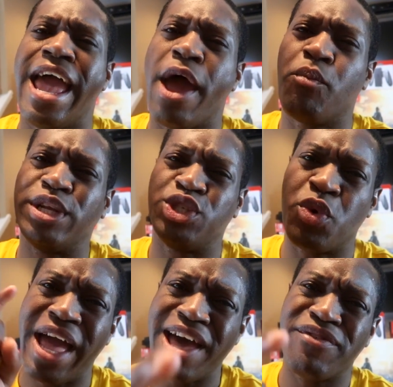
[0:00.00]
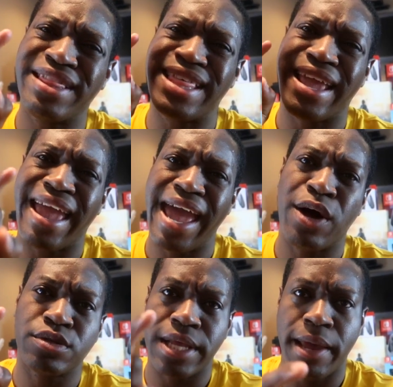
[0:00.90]
and we do everything
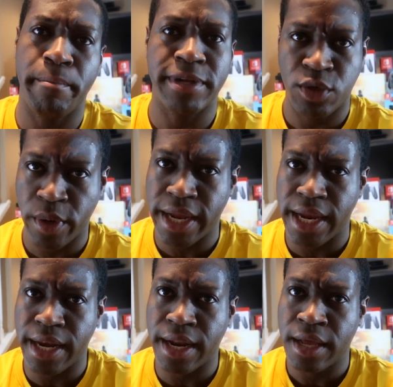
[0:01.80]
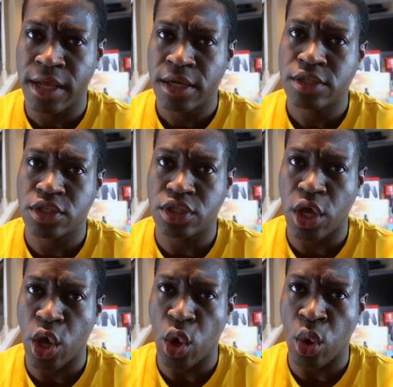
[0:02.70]
else in between.
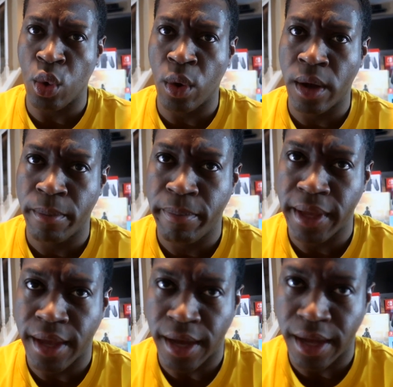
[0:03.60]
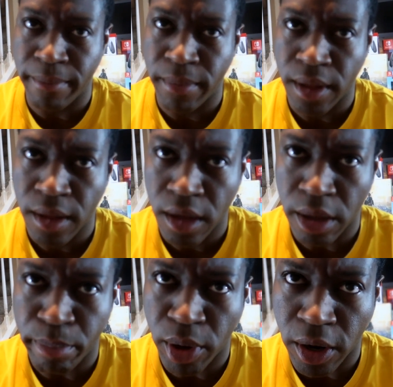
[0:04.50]
So become
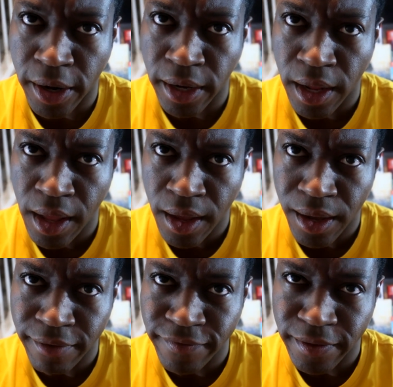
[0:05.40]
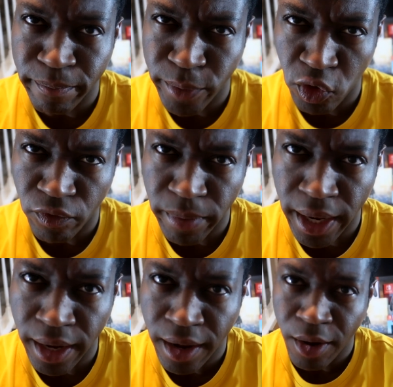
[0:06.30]
a part of the
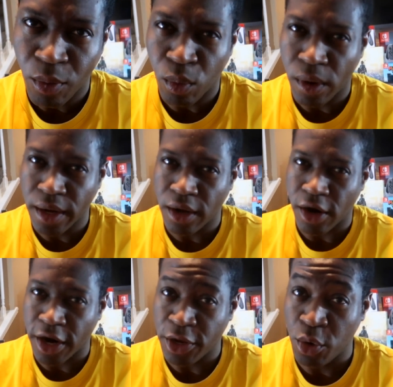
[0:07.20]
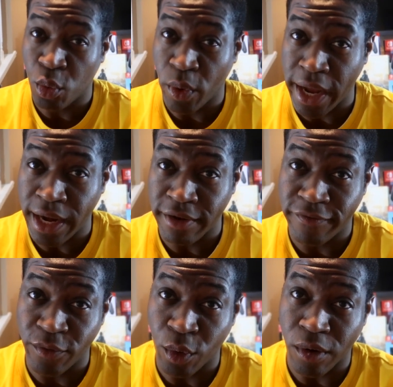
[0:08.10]
movement. What are you waiting
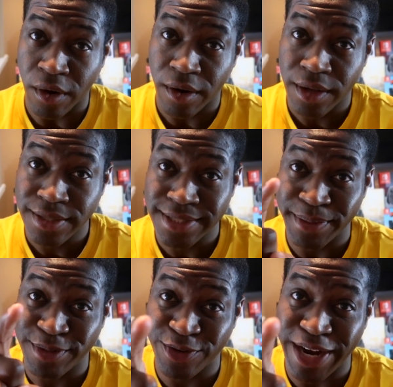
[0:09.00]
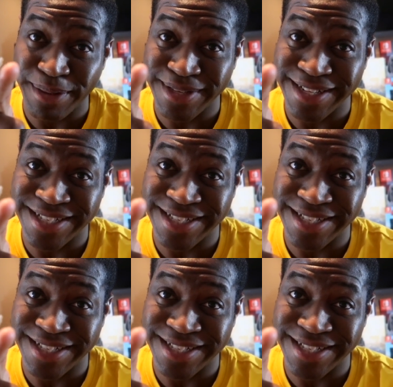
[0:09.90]
for? Subscribe to the